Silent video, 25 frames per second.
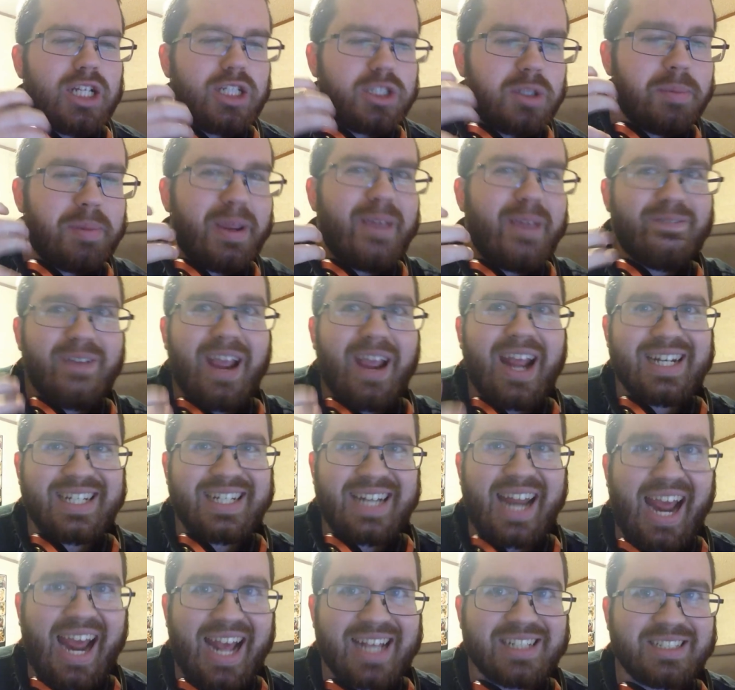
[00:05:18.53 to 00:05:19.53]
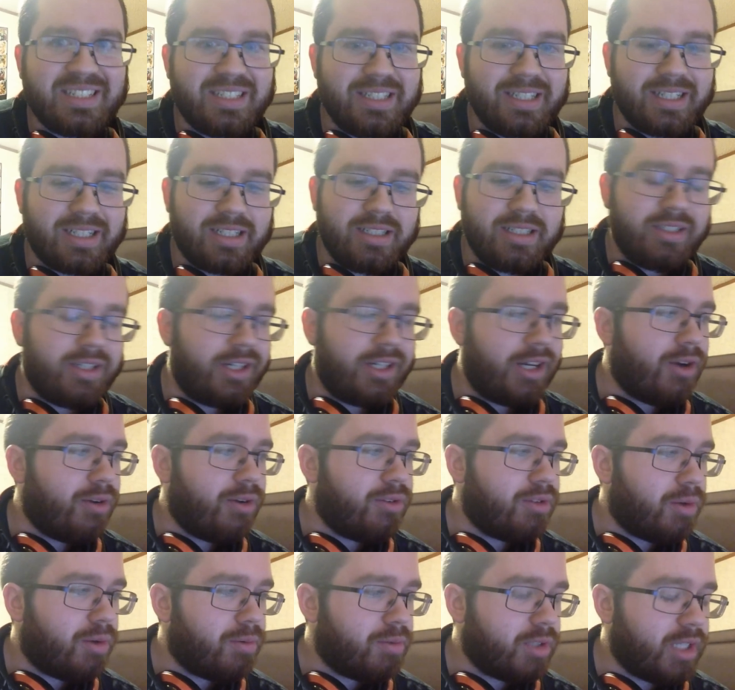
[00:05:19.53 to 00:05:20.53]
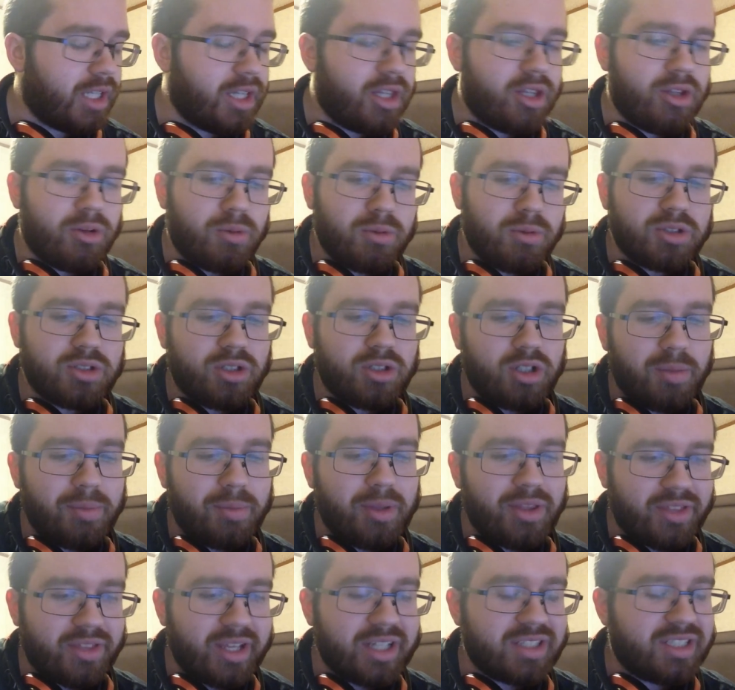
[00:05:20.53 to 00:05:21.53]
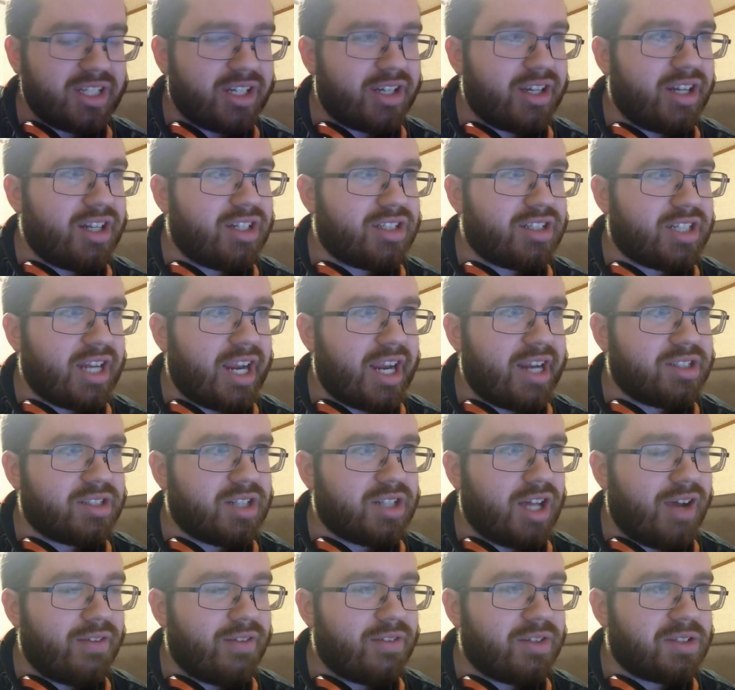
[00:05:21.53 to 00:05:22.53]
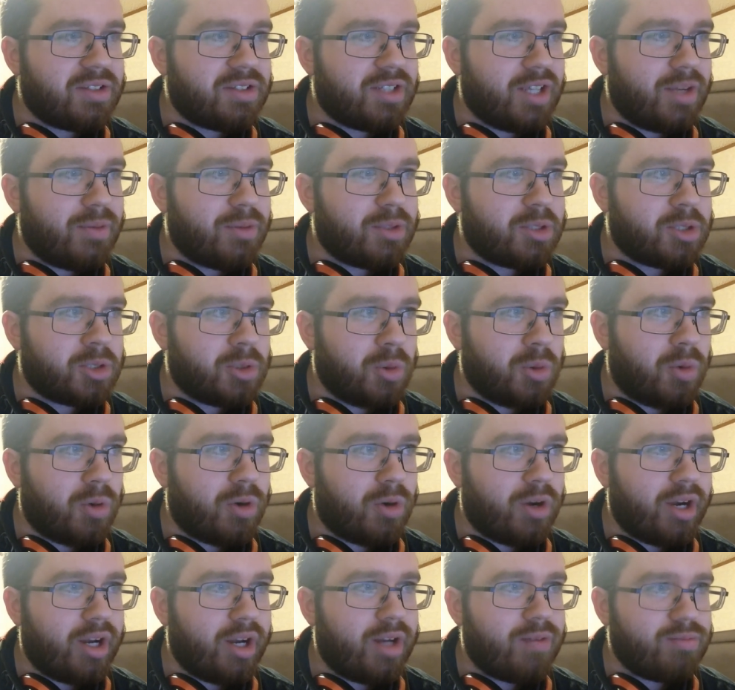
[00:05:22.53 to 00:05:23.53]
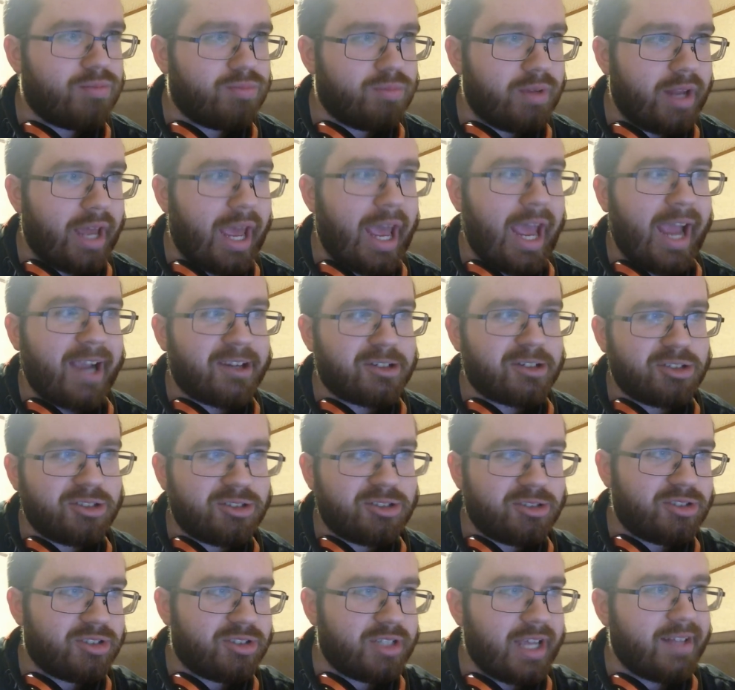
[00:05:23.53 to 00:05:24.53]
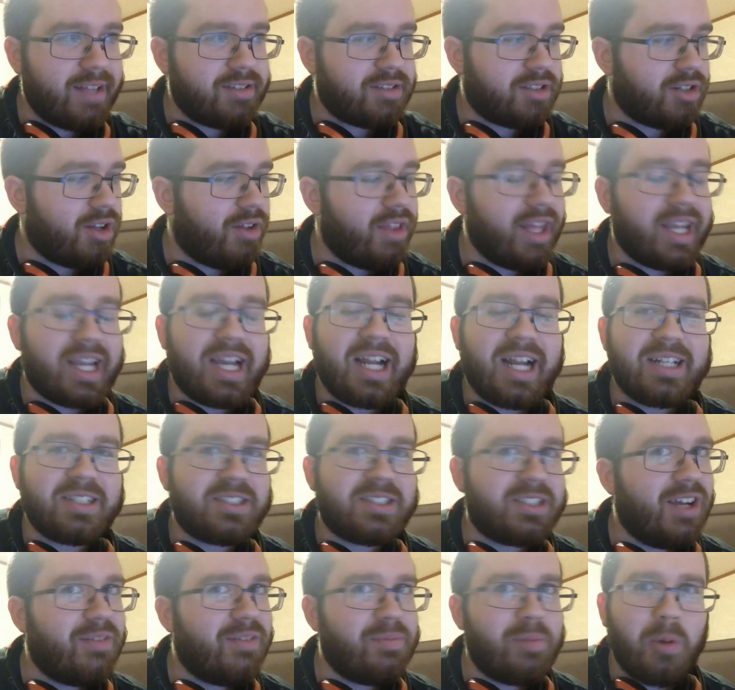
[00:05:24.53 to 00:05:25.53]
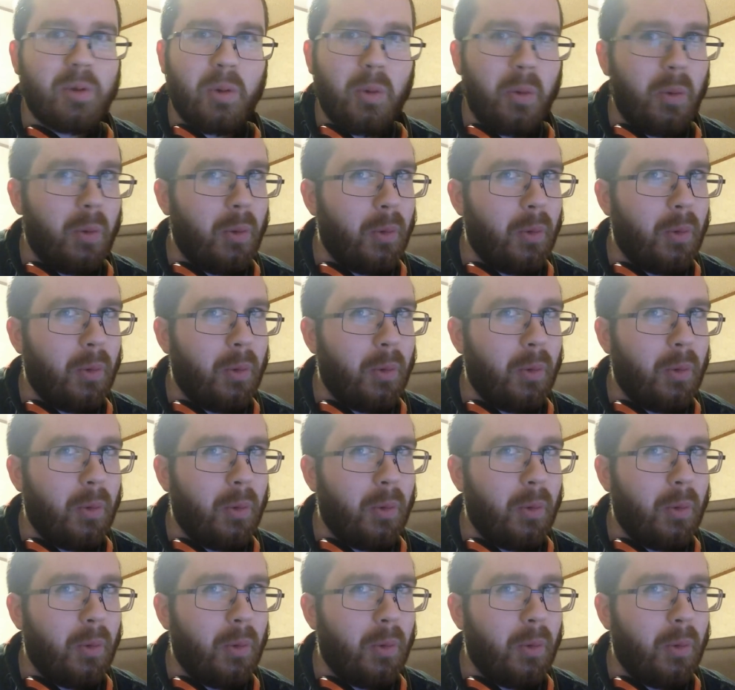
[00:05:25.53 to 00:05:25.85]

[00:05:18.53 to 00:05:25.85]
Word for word: to be fantastic. You know, there was a little bit of things that could have changed, obviously, with story and action sets and all that kind of stuff. But